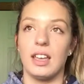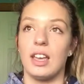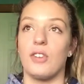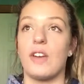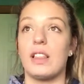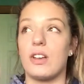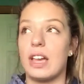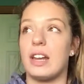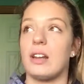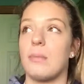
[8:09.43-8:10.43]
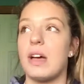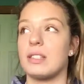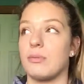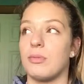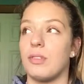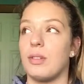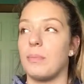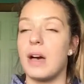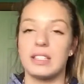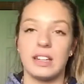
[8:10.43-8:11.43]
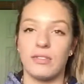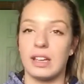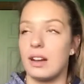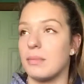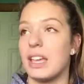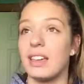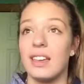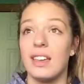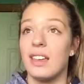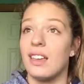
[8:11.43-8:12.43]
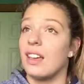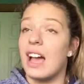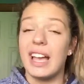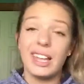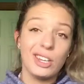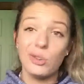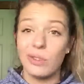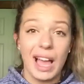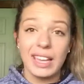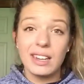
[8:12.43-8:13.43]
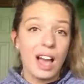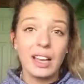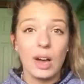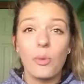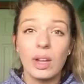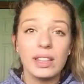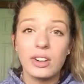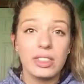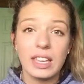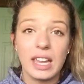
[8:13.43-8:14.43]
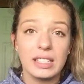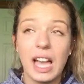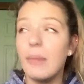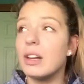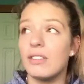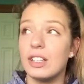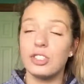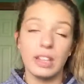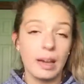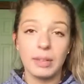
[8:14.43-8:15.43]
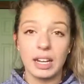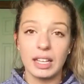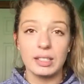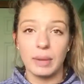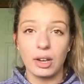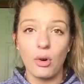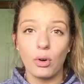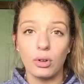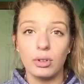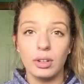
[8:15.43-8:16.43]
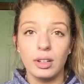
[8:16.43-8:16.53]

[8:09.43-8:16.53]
If I look at it in a positive way and I'm like, I can knock out one little thing at a time and eventually I'm going to get to my goal.